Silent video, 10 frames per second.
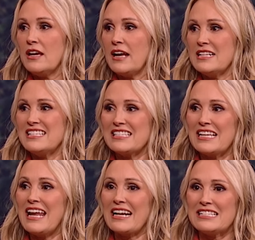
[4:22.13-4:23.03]
kind of
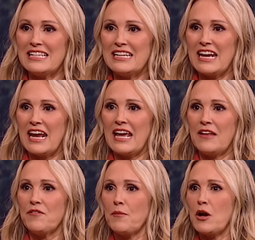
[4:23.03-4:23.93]
disconnected
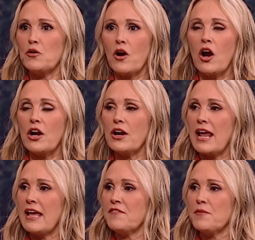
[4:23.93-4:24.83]
and from my own heart
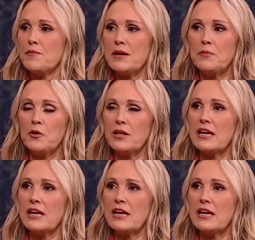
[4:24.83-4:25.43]
and from people.